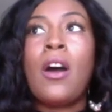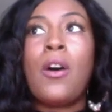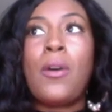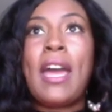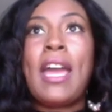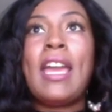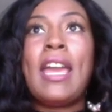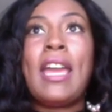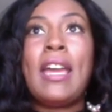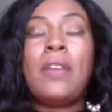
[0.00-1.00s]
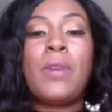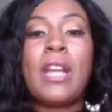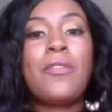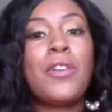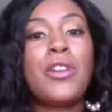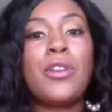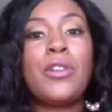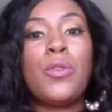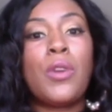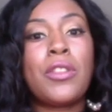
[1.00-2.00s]
Okay, and whatever
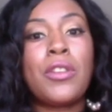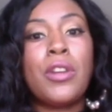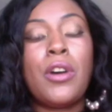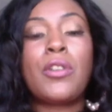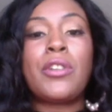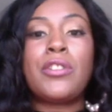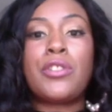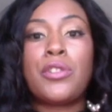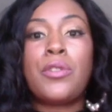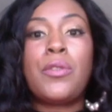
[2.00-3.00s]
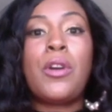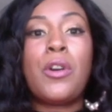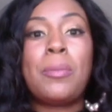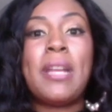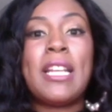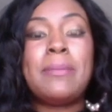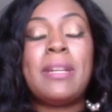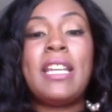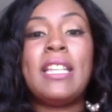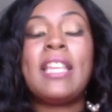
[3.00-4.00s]
your North Node or your True Node
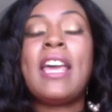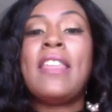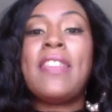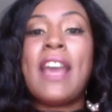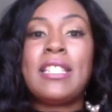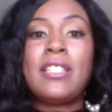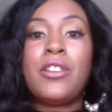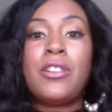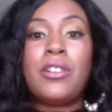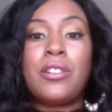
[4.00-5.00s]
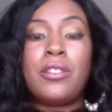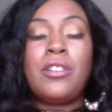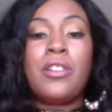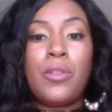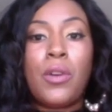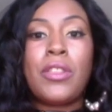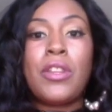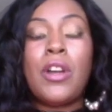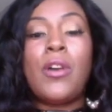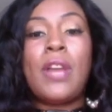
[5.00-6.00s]
placement is, that's your North
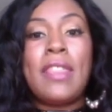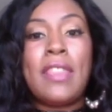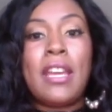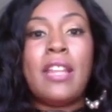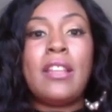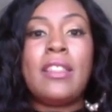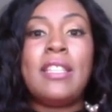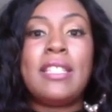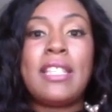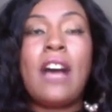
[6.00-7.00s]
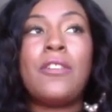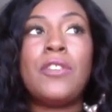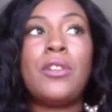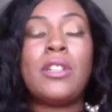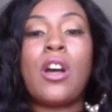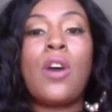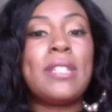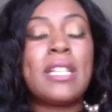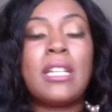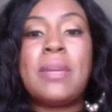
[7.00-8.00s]
Node, and then the South Node is
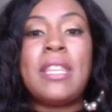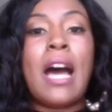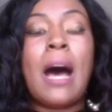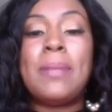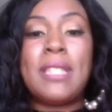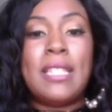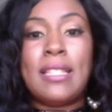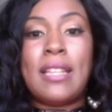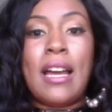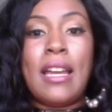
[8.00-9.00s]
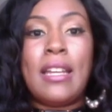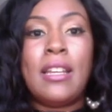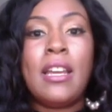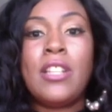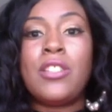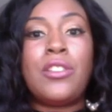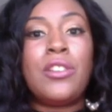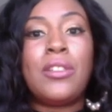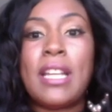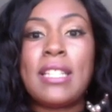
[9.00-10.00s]
always going to be the opposite sign. So you
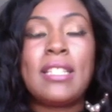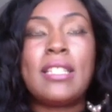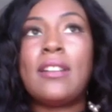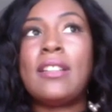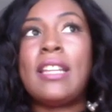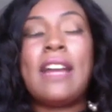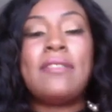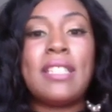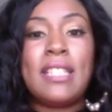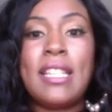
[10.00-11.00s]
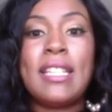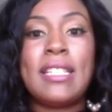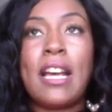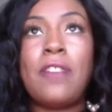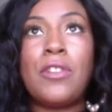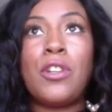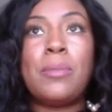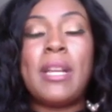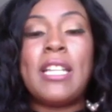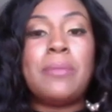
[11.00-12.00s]
don't necessarily have to see the South
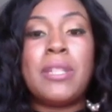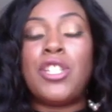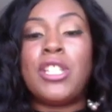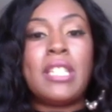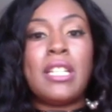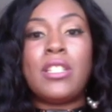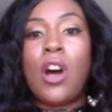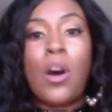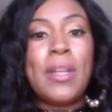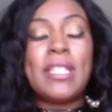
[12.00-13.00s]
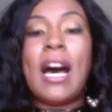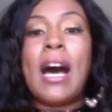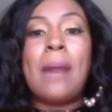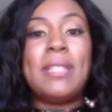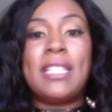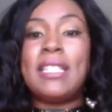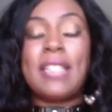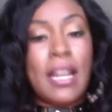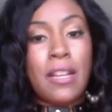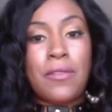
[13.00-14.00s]
Node placement, just it's always the opposite
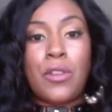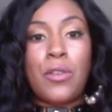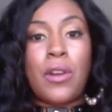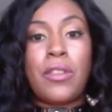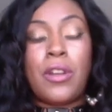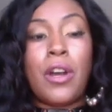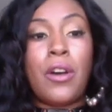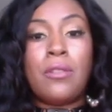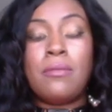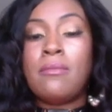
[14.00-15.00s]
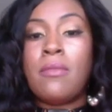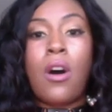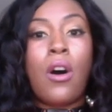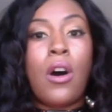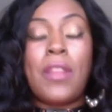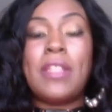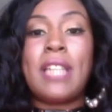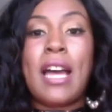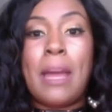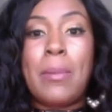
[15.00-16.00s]
sign of your North Node all the
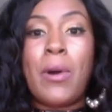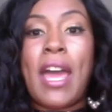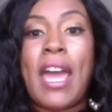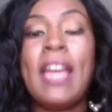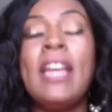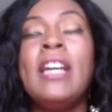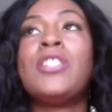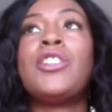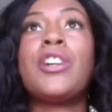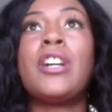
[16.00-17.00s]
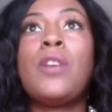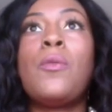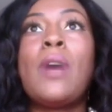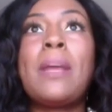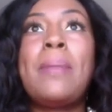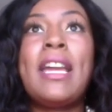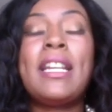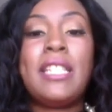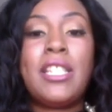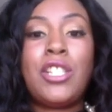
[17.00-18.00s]
time. Okay, so you're going to want to pay
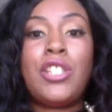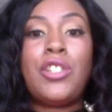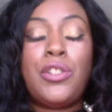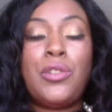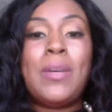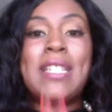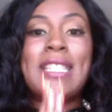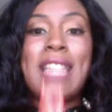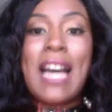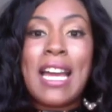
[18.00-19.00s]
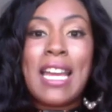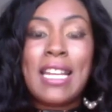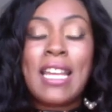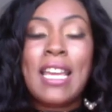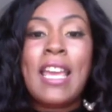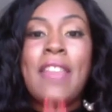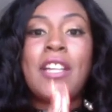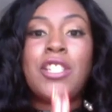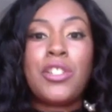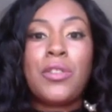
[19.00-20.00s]
attention to what sign
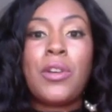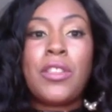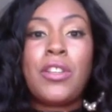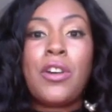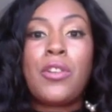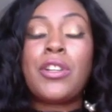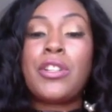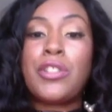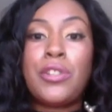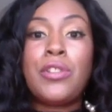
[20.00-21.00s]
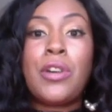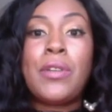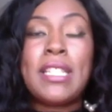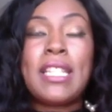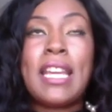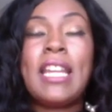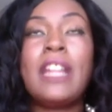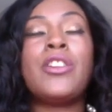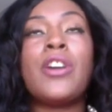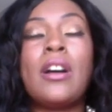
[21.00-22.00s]
that your North Node or your True Node is in,
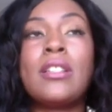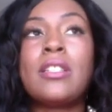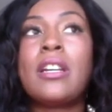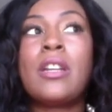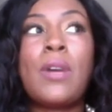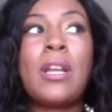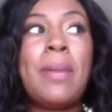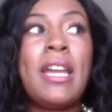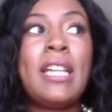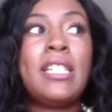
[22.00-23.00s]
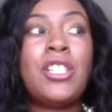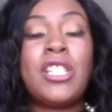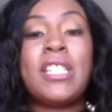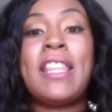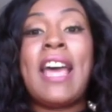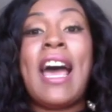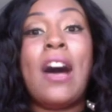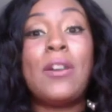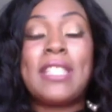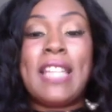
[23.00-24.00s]
and you're also going to want to pay attention to the
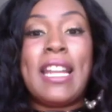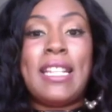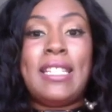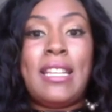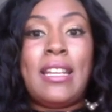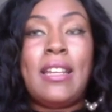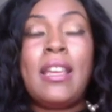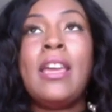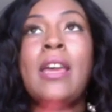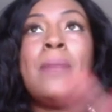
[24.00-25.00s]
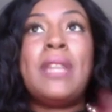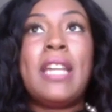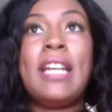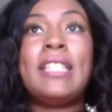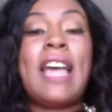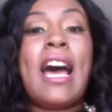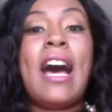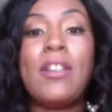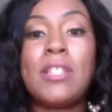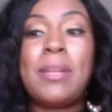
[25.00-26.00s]
house that it's in, because the
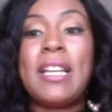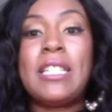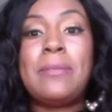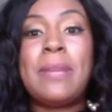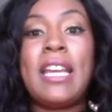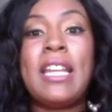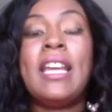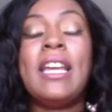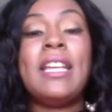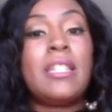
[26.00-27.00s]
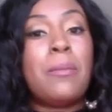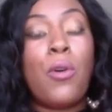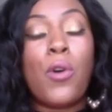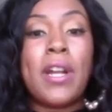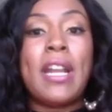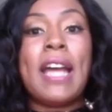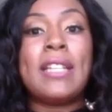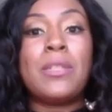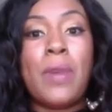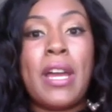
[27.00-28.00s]
house placement is important
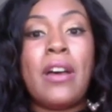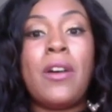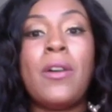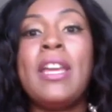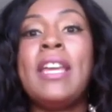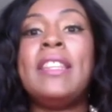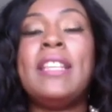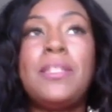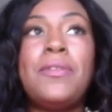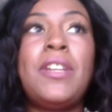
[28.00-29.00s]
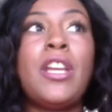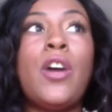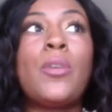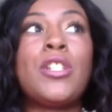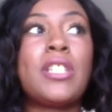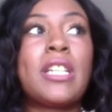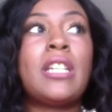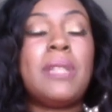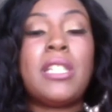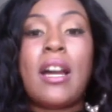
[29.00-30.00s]
as well. This video we're just
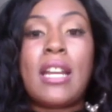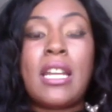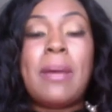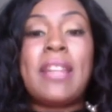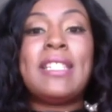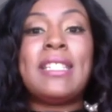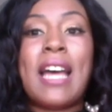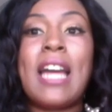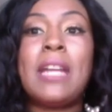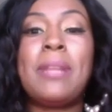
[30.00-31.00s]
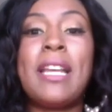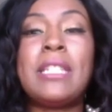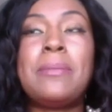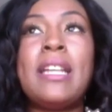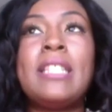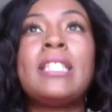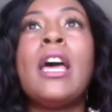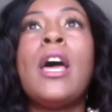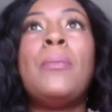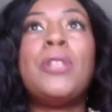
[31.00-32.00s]
going to be talking about the sign placements,
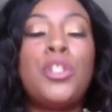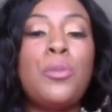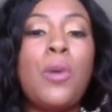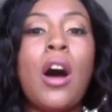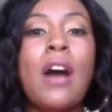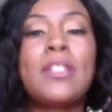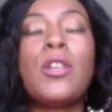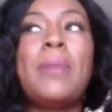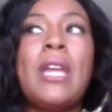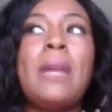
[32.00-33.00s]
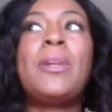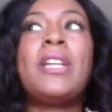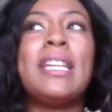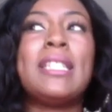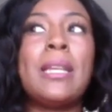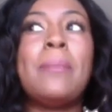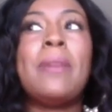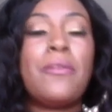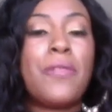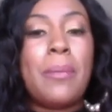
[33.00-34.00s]
but you will also be able to get some
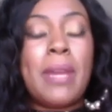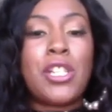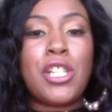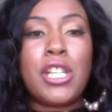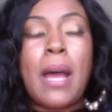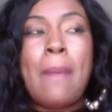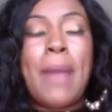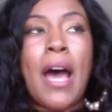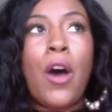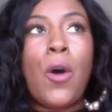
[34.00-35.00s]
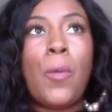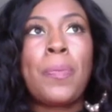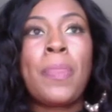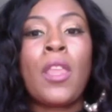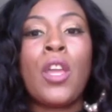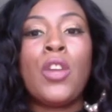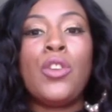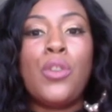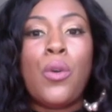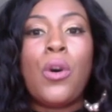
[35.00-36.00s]
information about
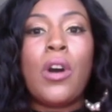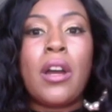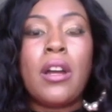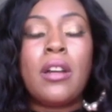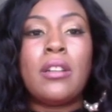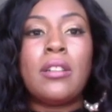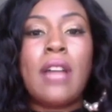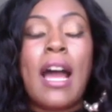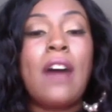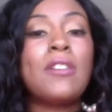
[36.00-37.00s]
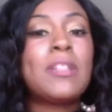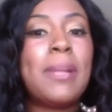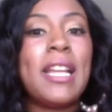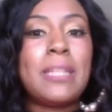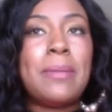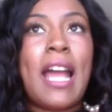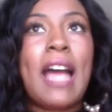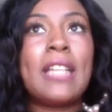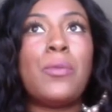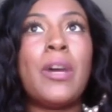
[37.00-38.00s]
your house placement
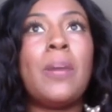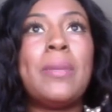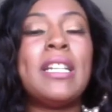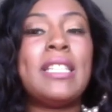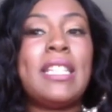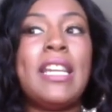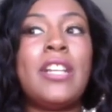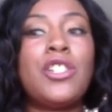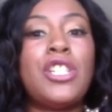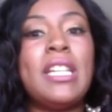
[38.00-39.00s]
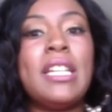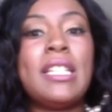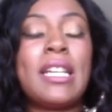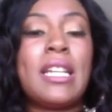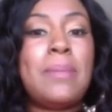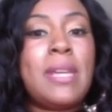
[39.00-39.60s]
as well, because the energy is going to be